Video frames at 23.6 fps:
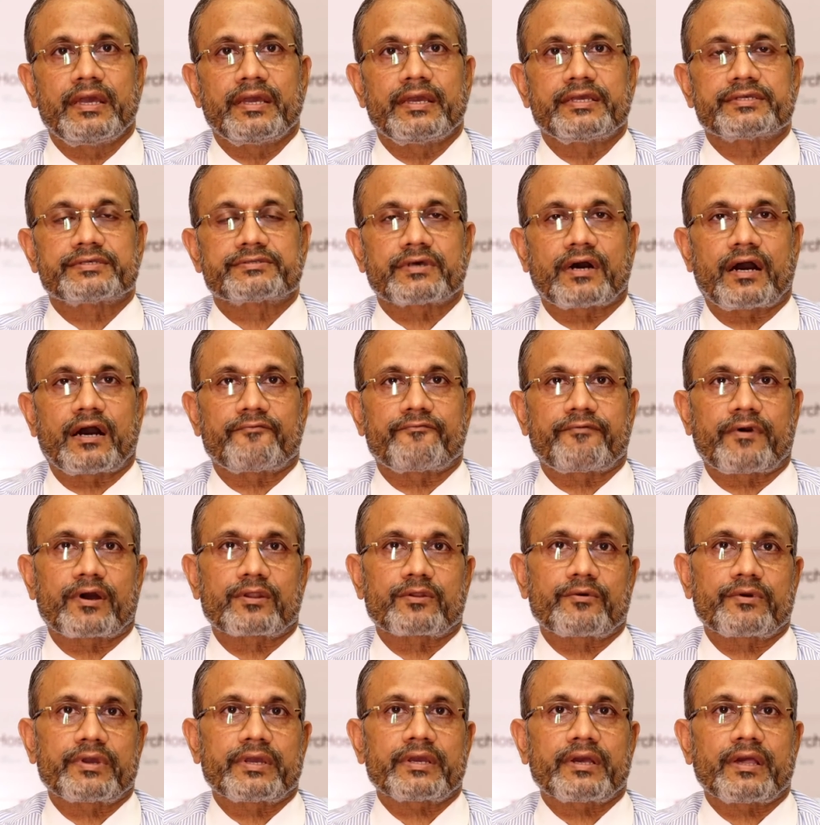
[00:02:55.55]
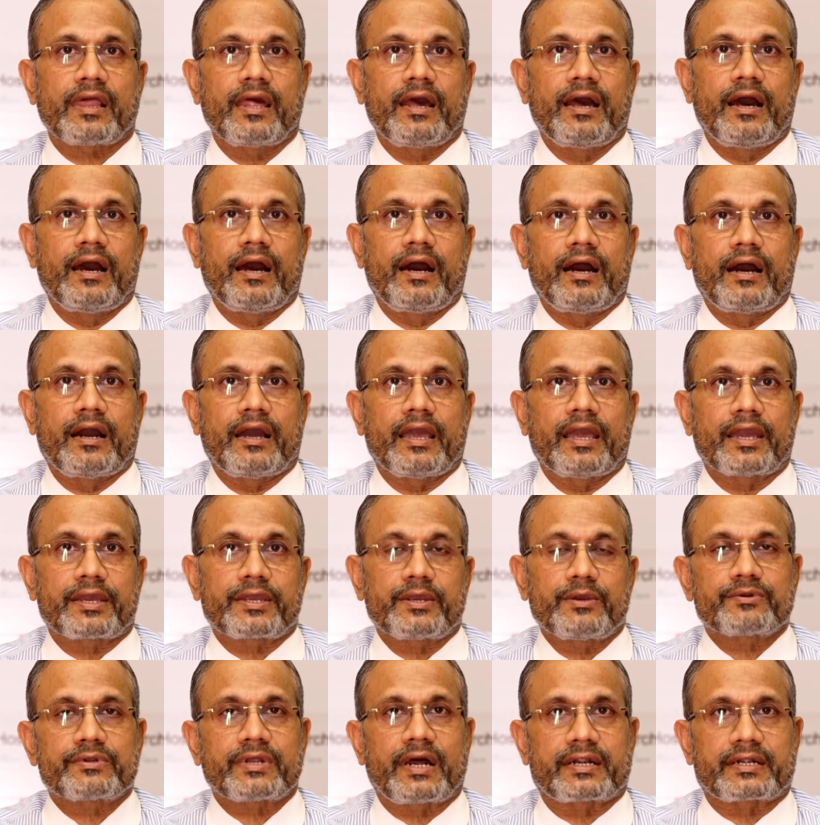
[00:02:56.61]
is following
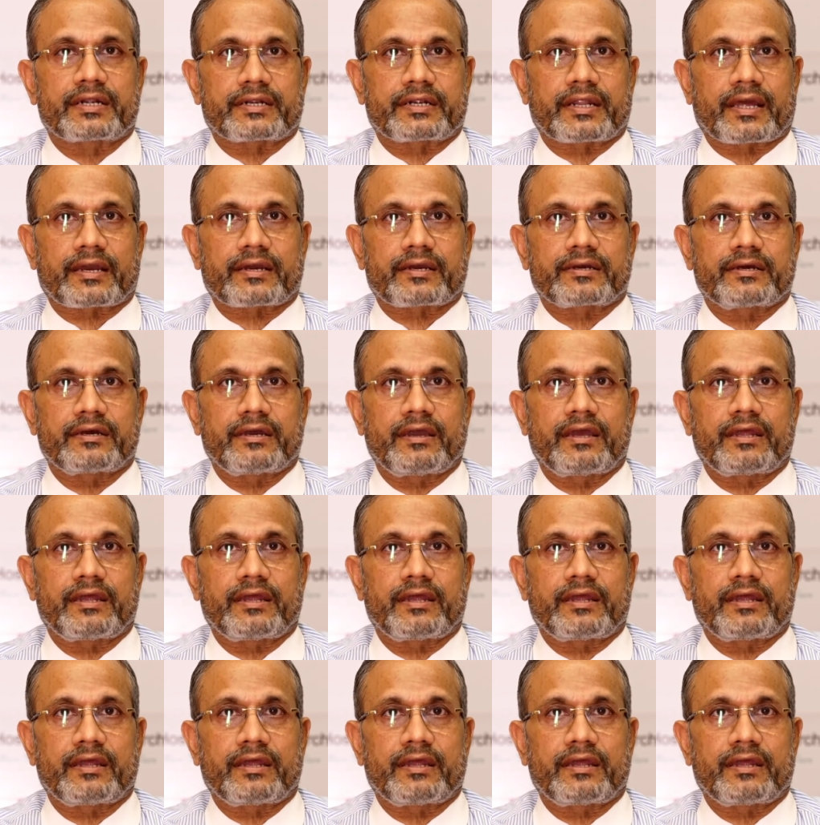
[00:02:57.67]
acute heart attack.